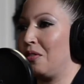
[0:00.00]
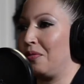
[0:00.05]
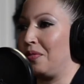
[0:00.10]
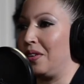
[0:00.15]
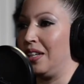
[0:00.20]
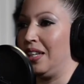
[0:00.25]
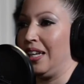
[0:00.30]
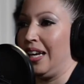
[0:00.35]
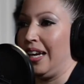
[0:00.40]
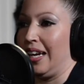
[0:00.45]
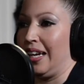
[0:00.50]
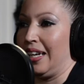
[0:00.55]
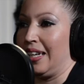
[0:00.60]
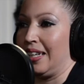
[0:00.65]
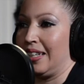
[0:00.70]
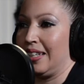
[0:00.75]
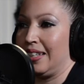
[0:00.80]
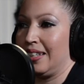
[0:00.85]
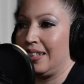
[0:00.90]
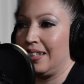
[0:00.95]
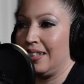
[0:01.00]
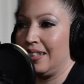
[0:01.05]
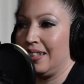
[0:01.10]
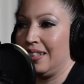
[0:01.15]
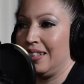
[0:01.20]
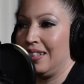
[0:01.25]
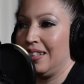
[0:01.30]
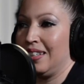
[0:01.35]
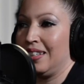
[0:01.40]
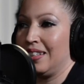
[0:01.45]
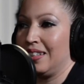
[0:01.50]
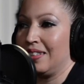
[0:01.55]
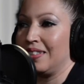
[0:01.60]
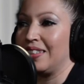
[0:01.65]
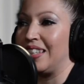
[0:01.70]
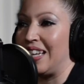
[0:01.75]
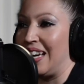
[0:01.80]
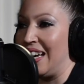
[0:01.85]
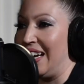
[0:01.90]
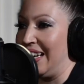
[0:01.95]
feel like you ambushed
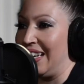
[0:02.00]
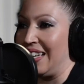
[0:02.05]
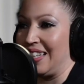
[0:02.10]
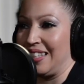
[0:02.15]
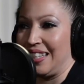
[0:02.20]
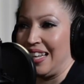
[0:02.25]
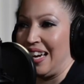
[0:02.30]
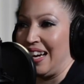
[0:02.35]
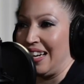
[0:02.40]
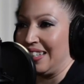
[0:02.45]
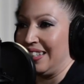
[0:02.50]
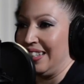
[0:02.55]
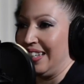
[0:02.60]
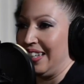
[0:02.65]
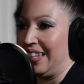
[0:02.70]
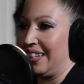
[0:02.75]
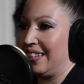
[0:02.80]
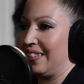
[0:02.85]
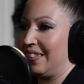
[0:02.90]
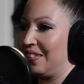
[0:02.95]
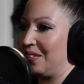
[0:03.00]
them. Yeah, exactly.